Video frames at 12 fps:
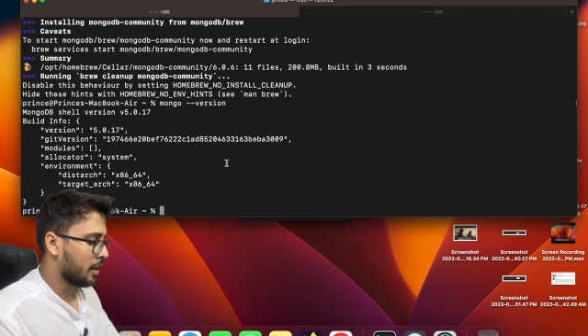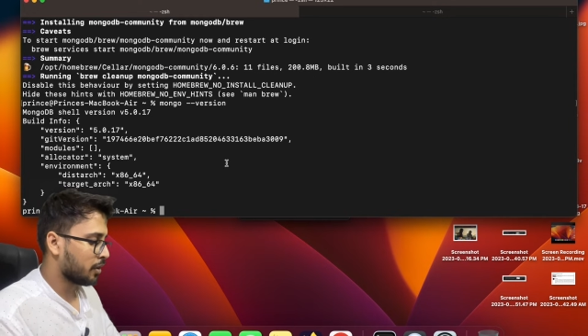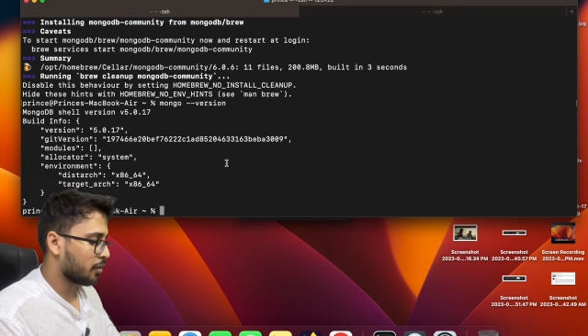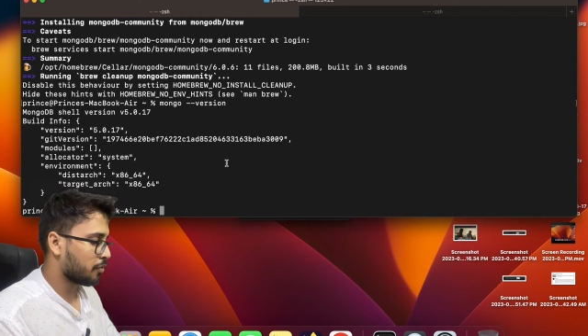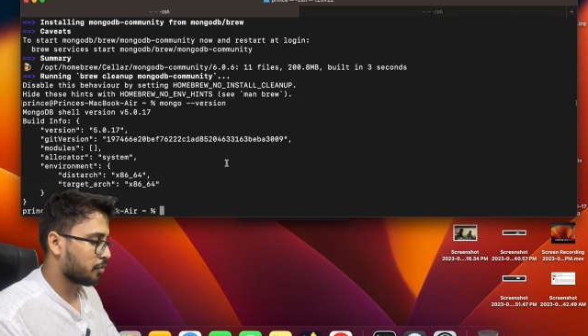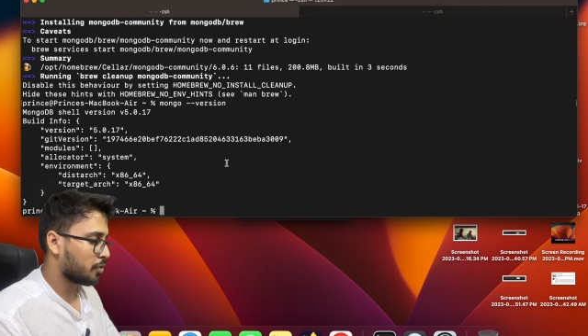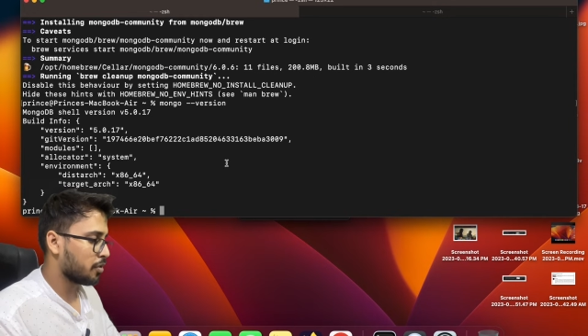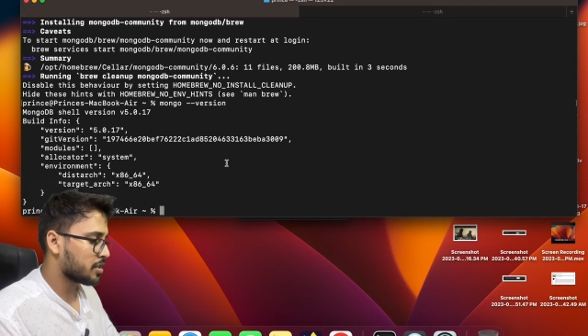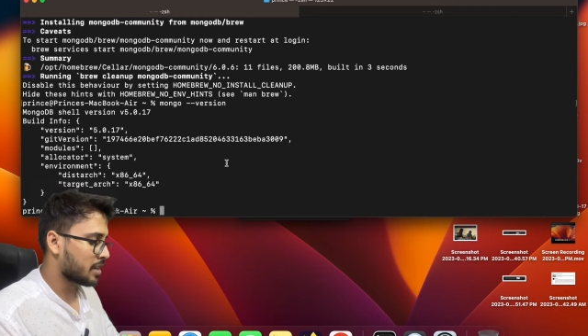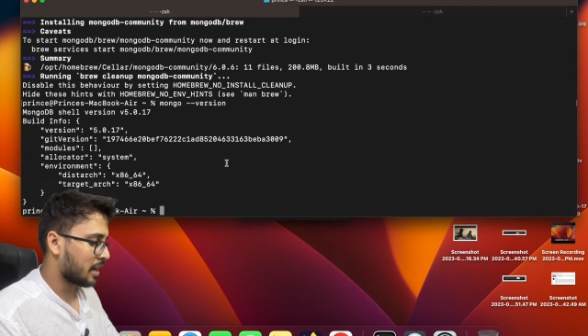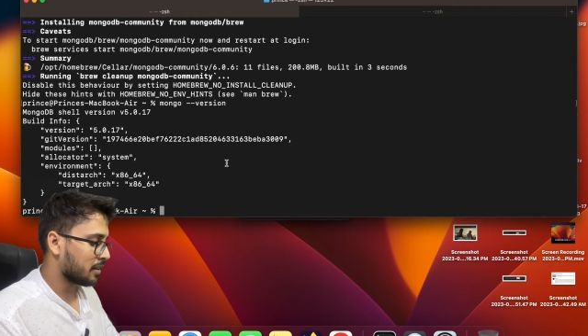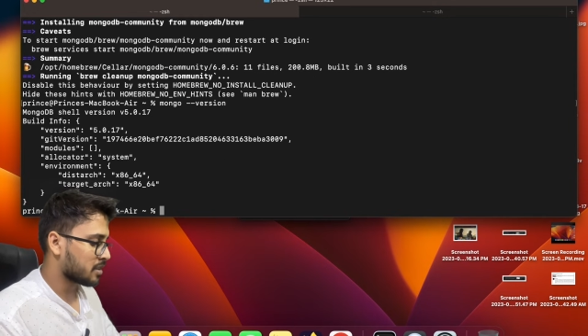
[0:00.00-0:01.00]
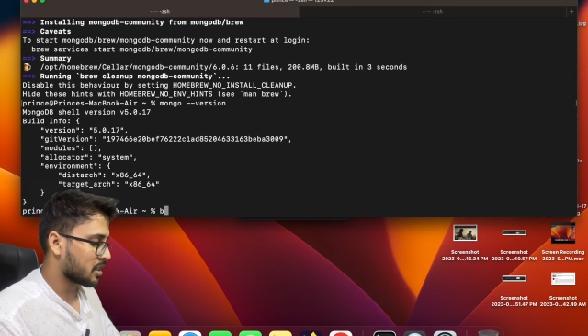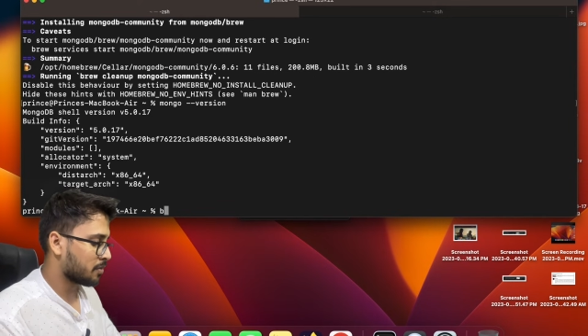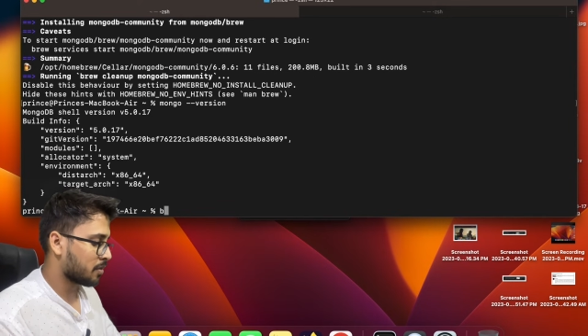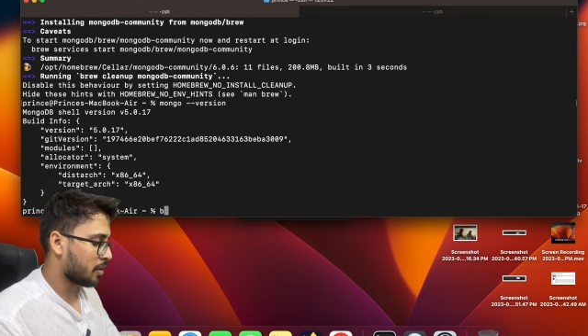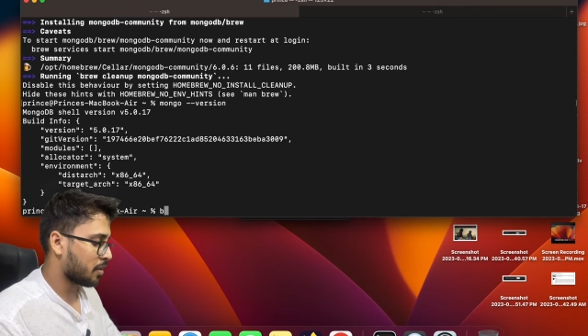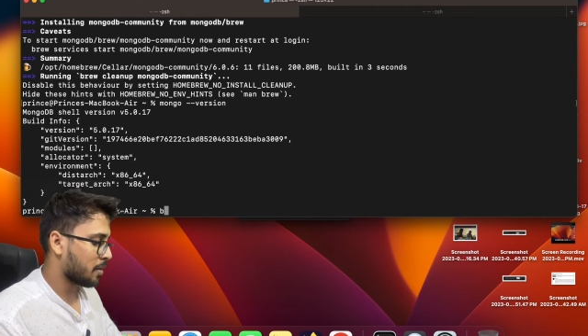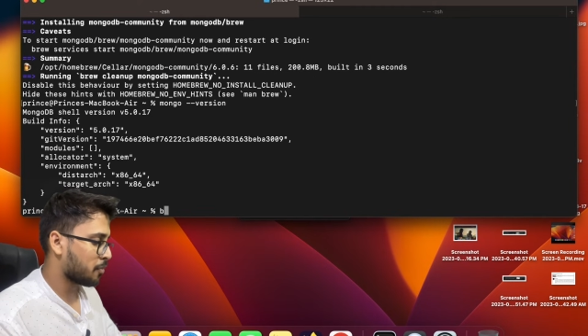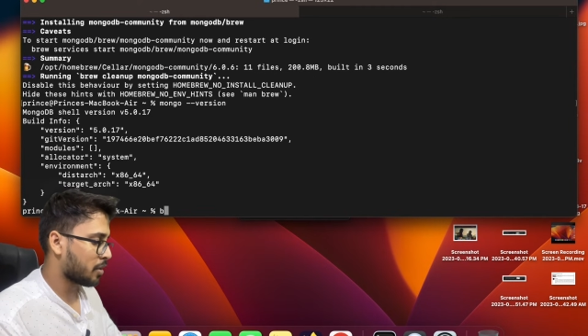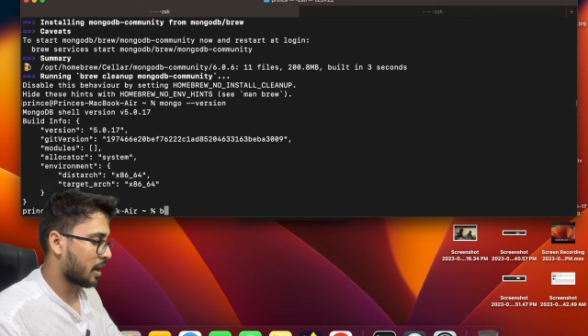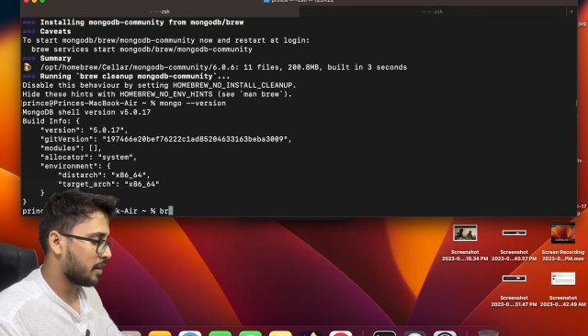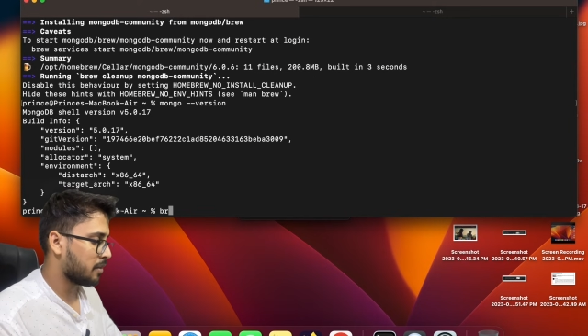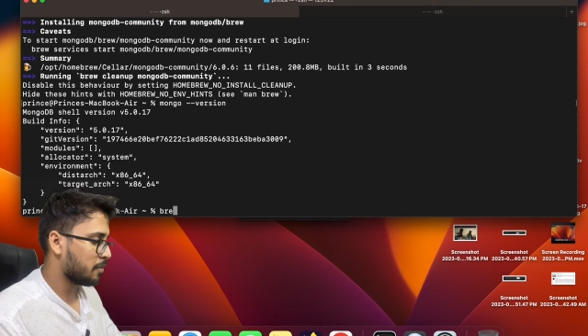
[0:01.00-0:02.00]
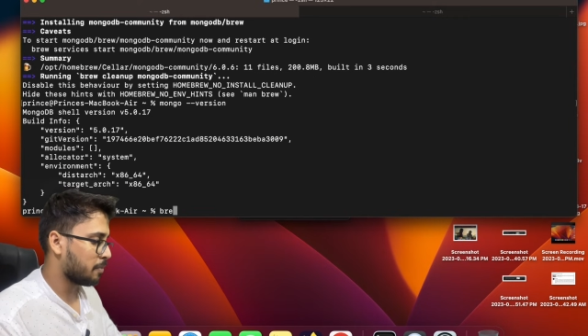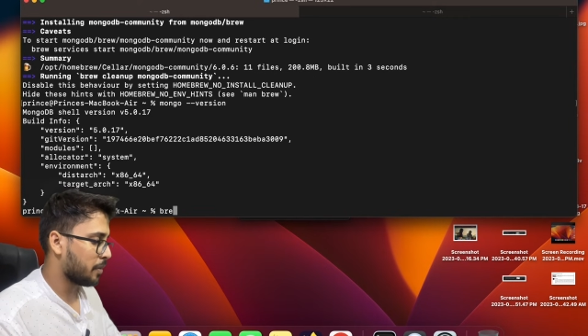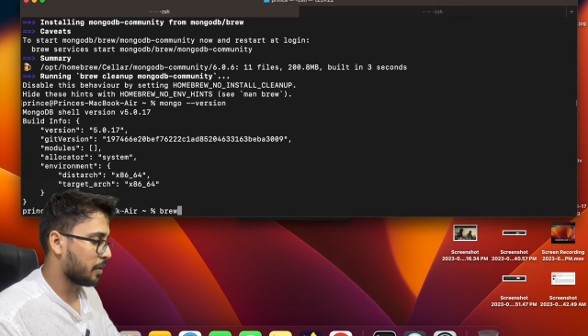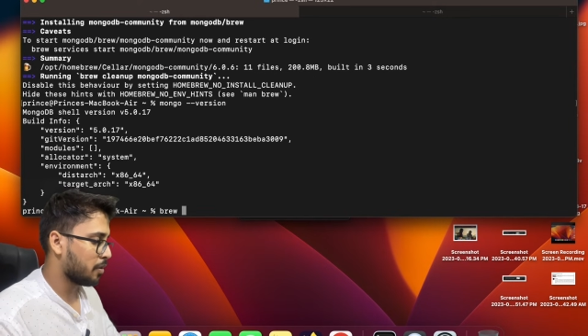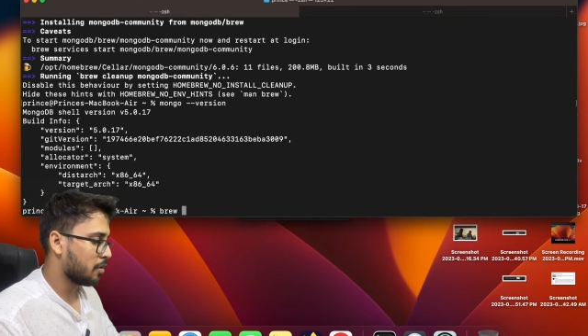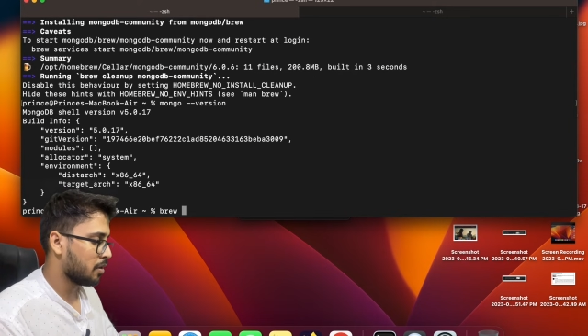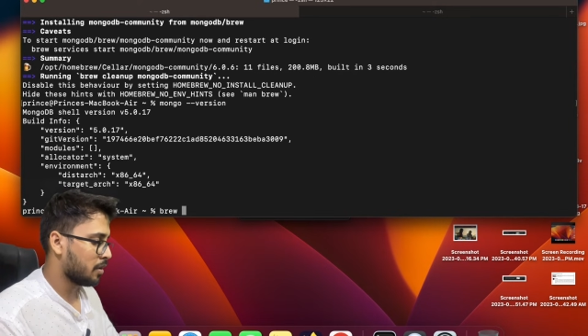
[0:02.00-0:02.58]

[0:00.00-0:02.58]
So to start the server, what you have to write: brew